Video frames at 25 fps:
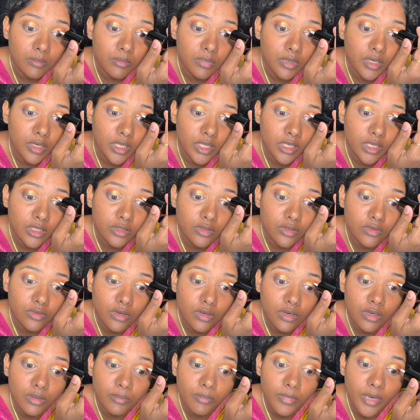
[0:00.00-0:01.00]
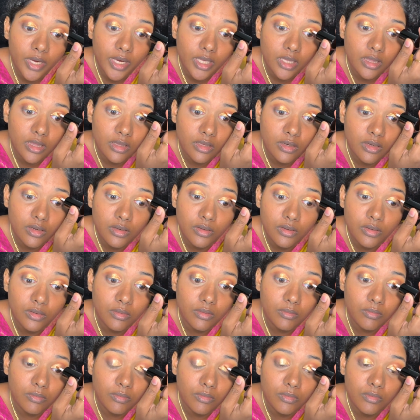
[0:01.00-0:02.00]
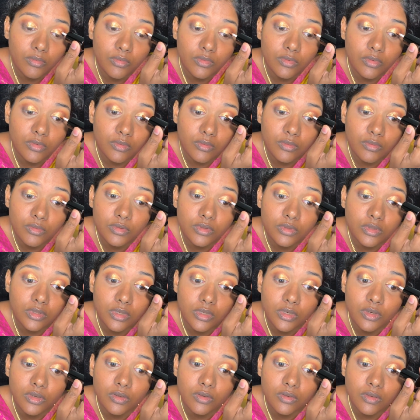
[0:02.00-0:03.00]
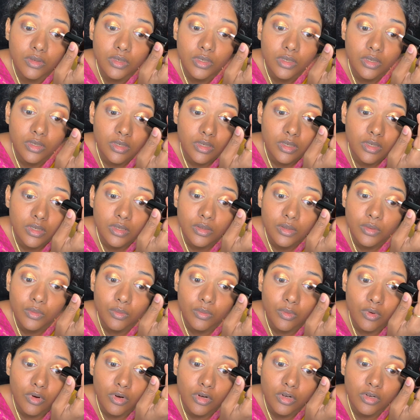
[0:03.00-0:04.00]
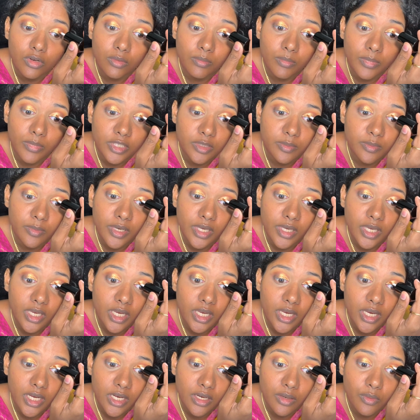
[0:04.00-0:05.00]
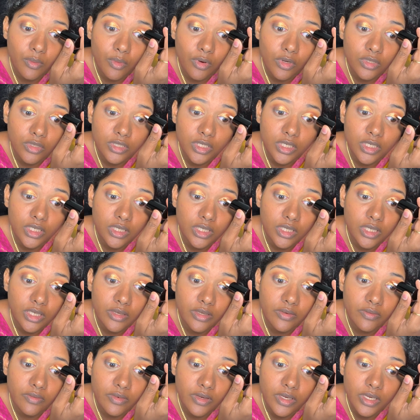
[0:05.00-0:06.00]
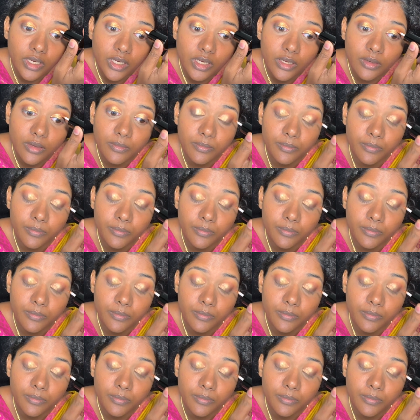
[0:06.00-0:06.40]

Please do not mind the sound volume. It's my kid watching TV.